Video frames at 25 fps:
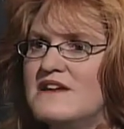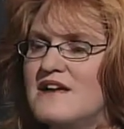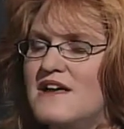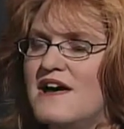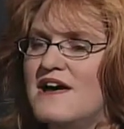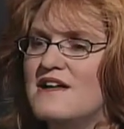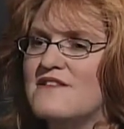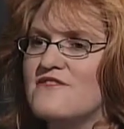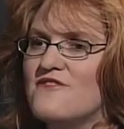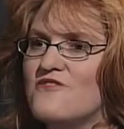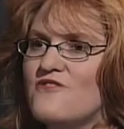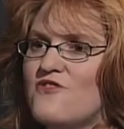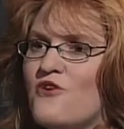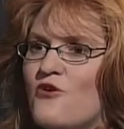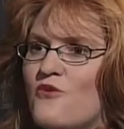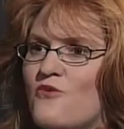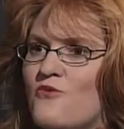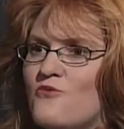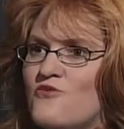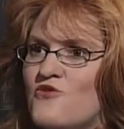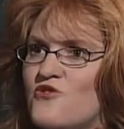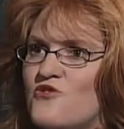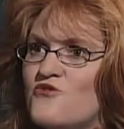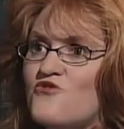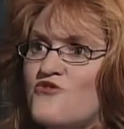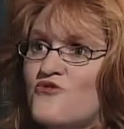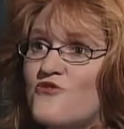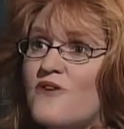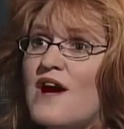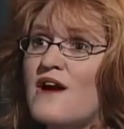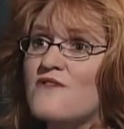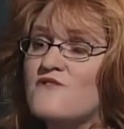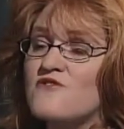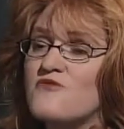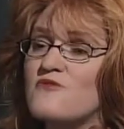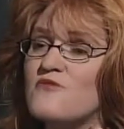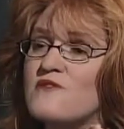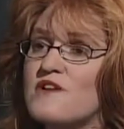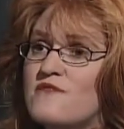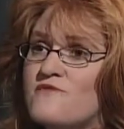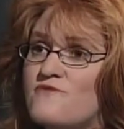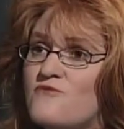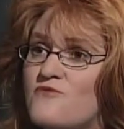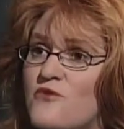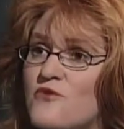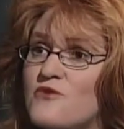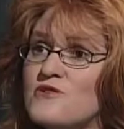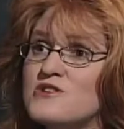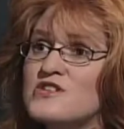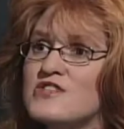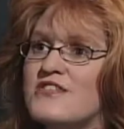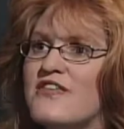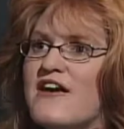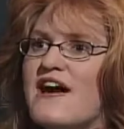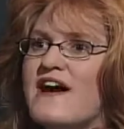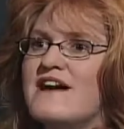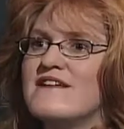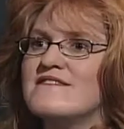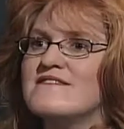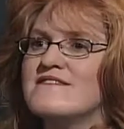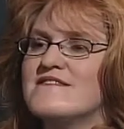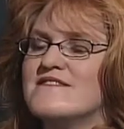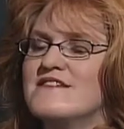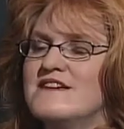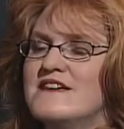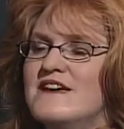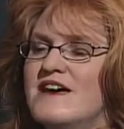And so you do have to reinforce that